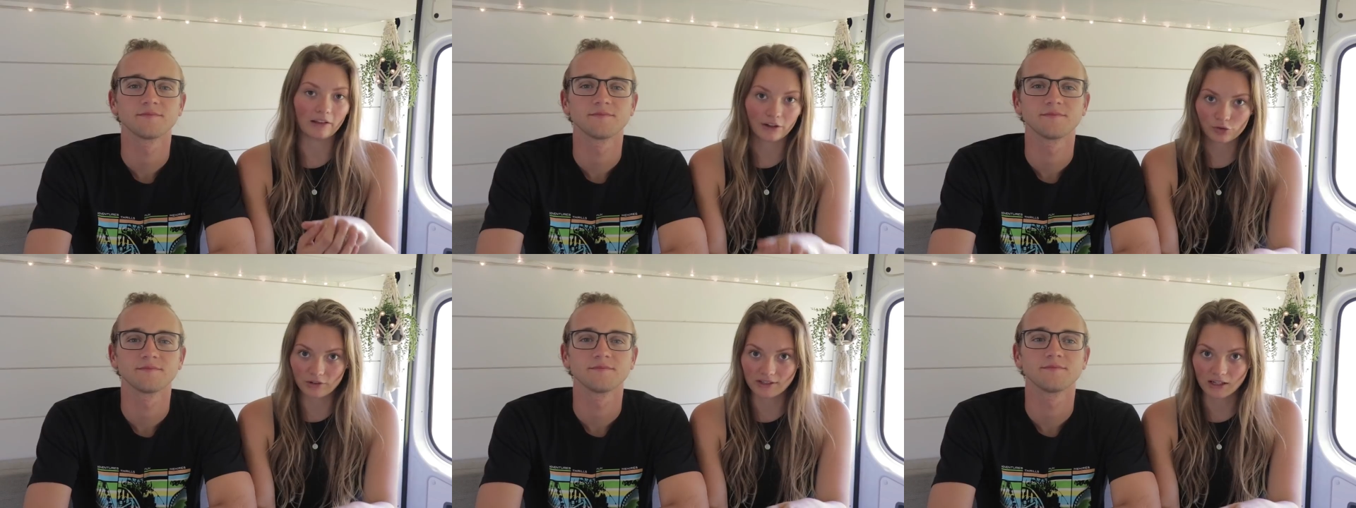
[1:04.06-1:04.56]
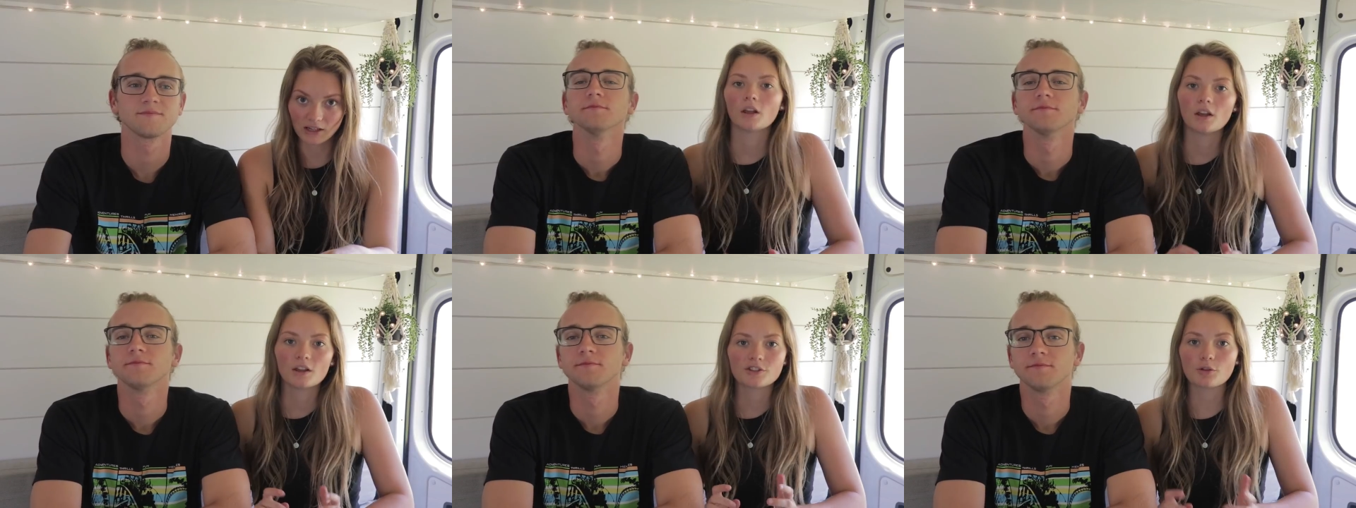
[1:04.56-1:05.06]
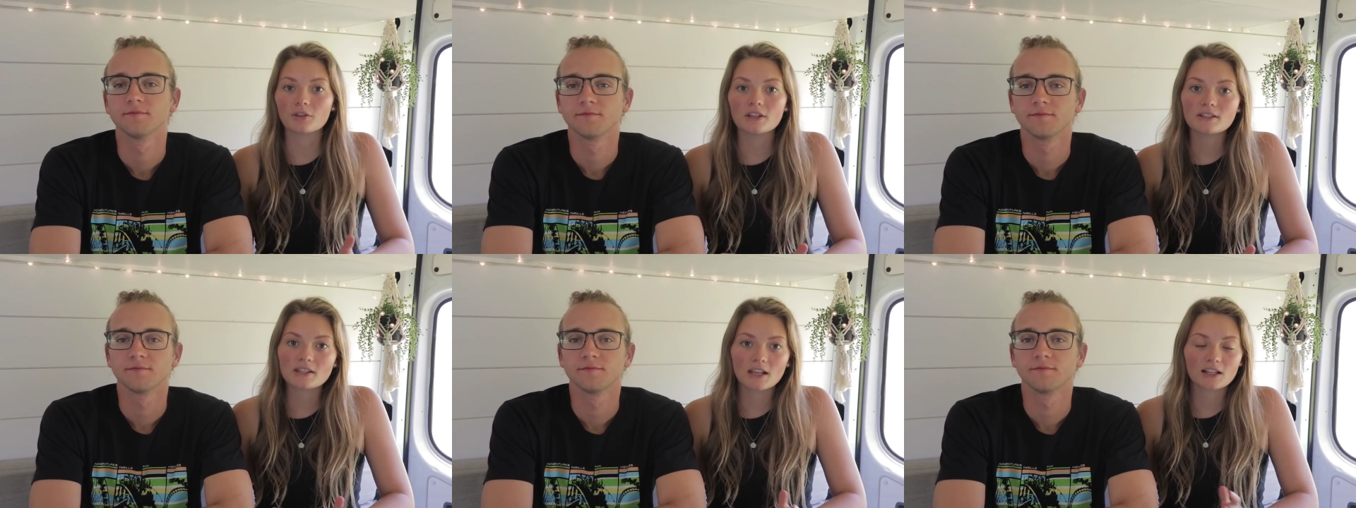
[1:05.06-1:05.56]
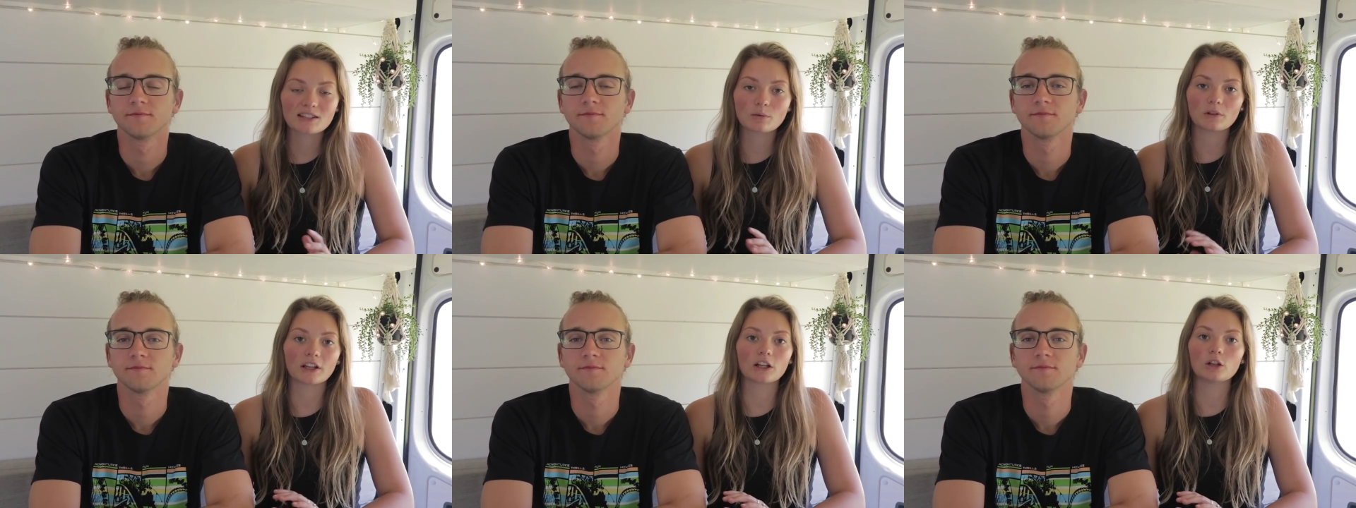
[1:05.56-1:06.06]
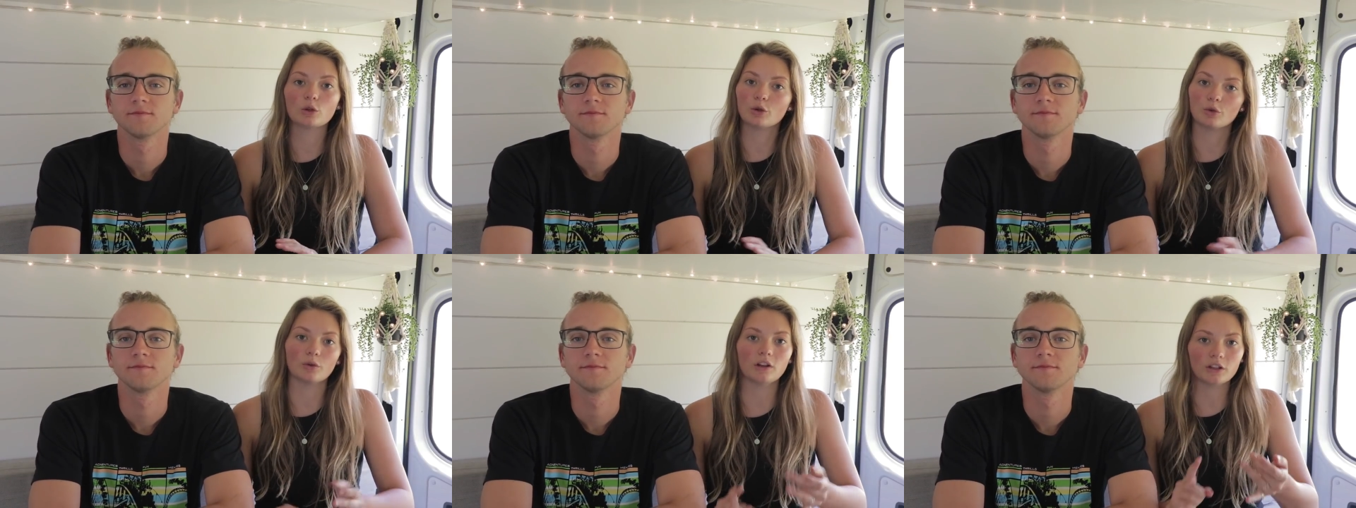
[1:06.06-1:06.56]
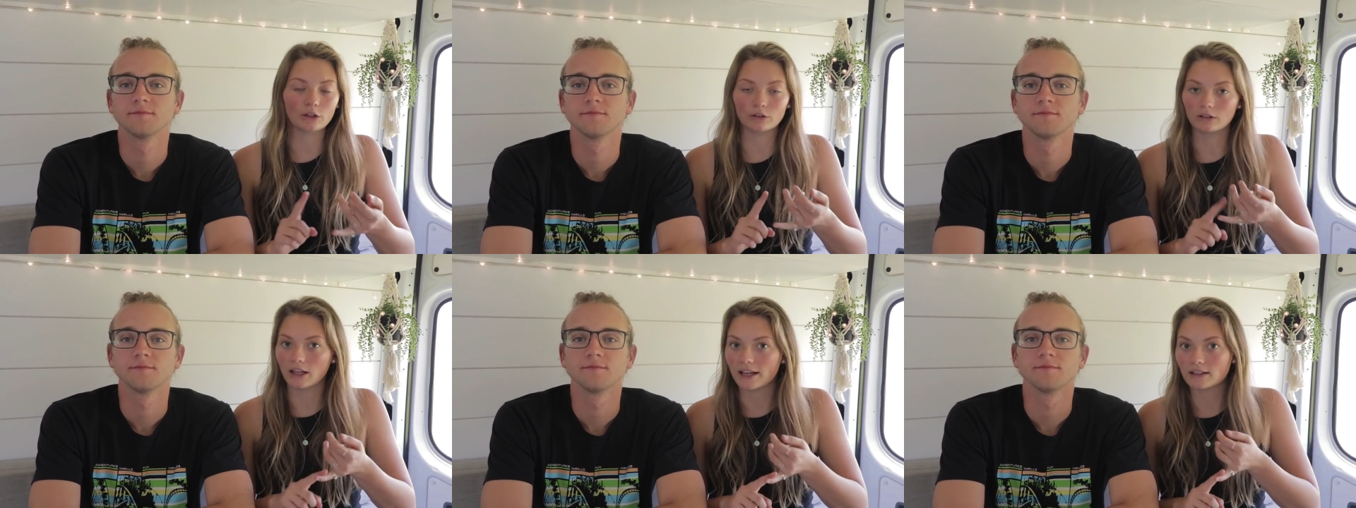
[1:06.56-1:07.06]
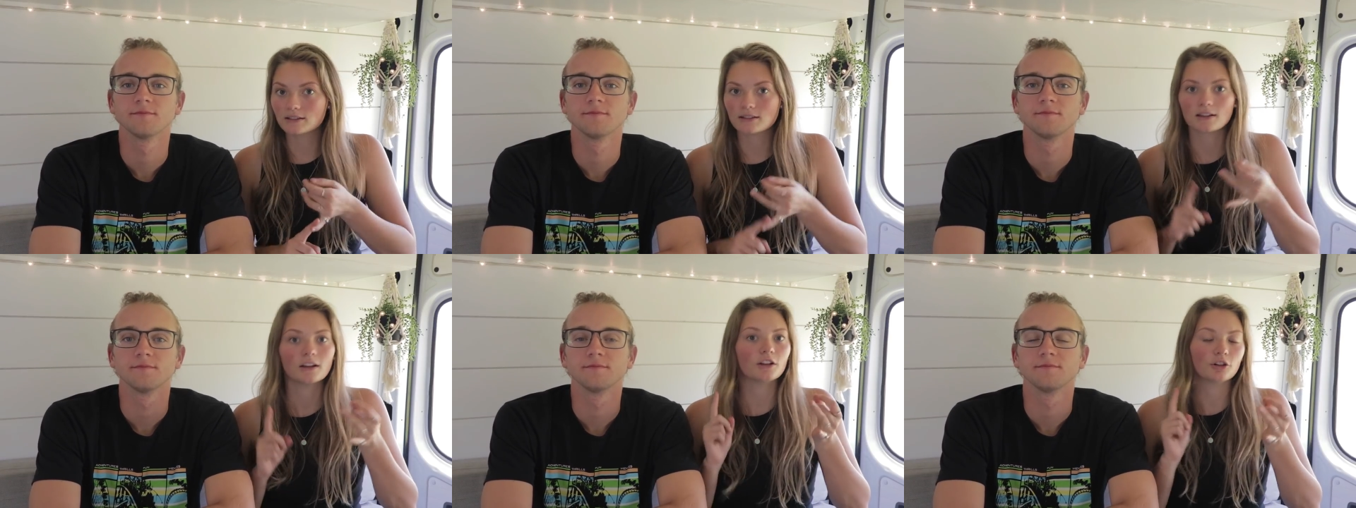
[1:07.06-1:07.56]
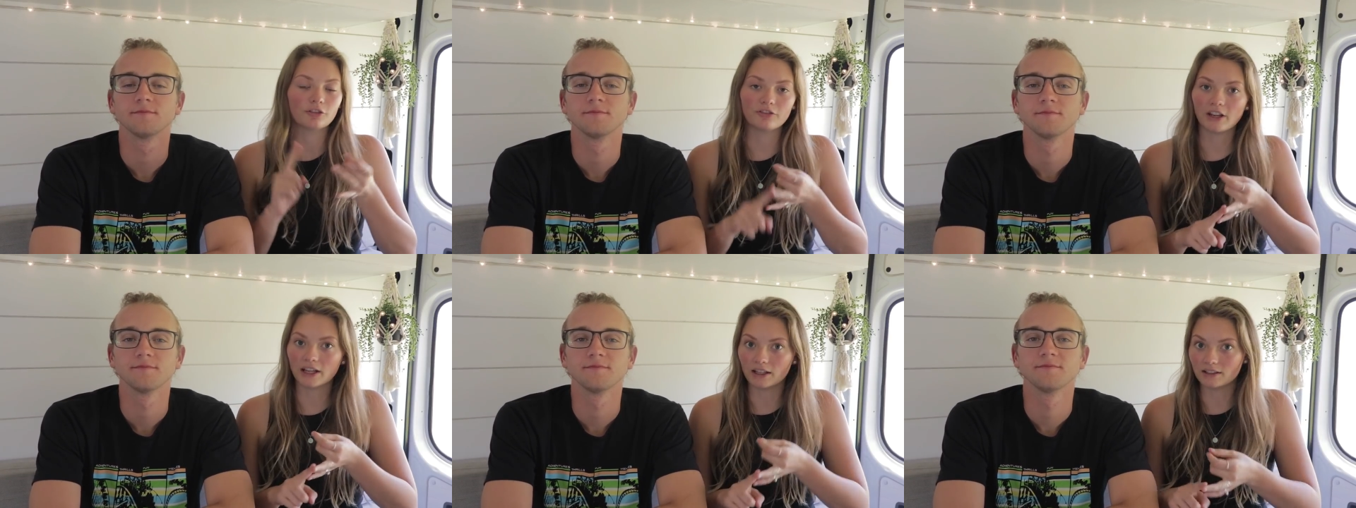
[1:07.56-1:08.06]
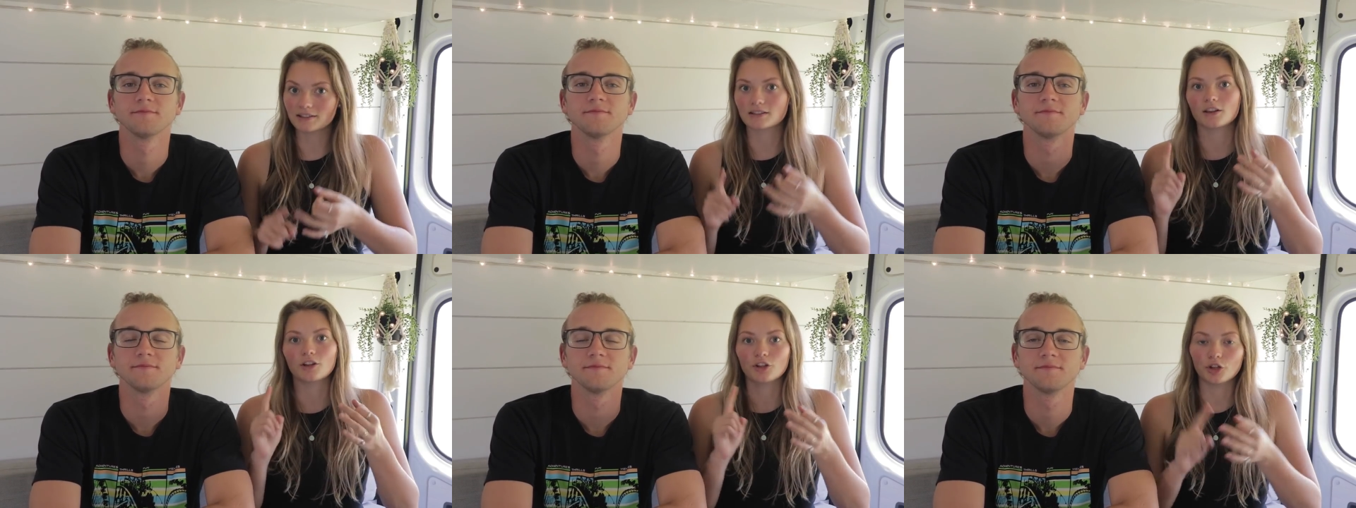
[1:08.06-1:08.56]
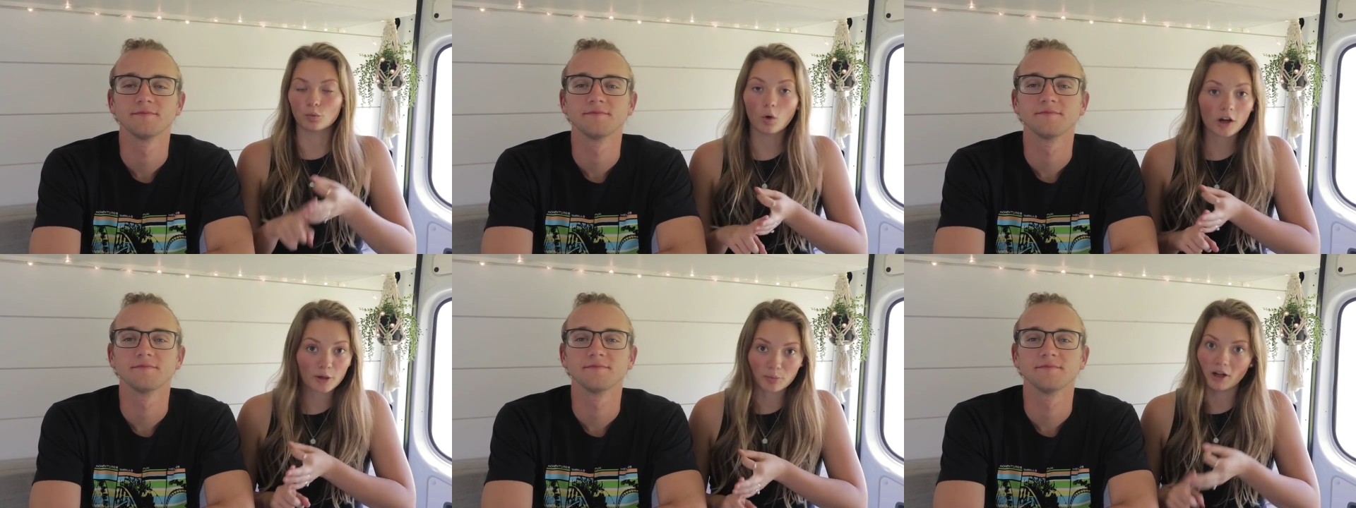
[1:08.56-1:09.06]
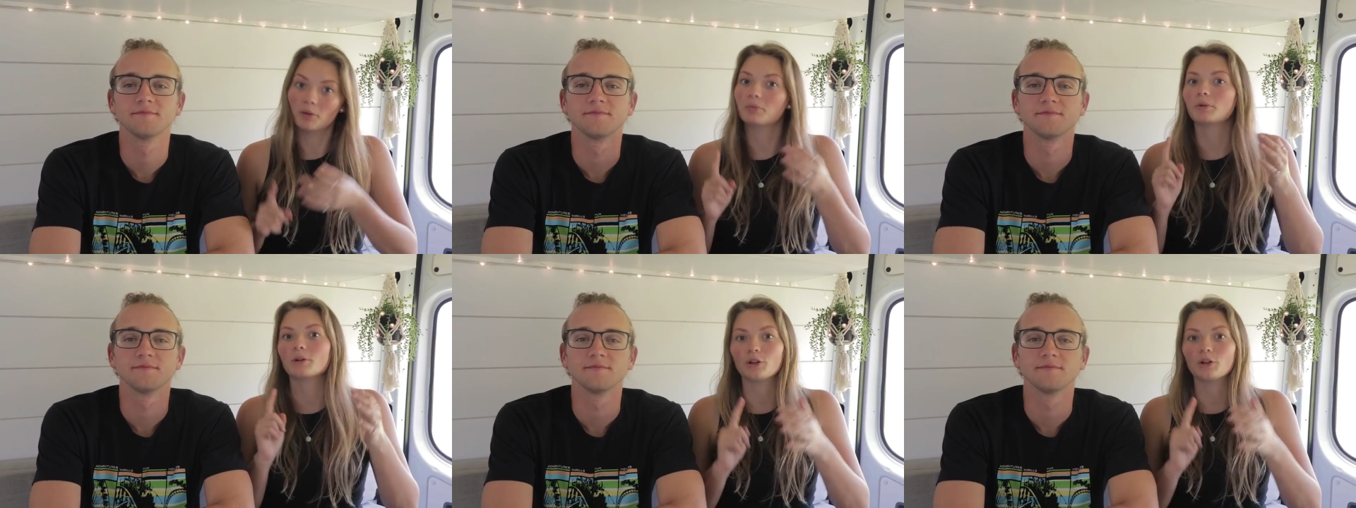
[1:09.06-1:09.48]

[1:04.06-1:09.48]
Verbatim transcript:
Speaker 1: electricity. So these things will include your lights, your fans, your water pump,